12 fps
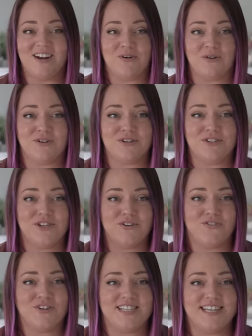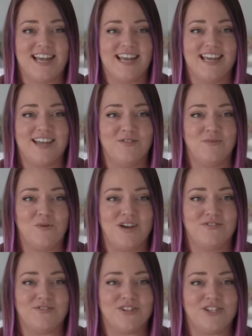and ordered two for today and
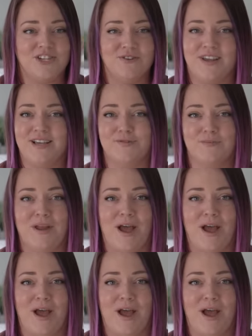one for two days from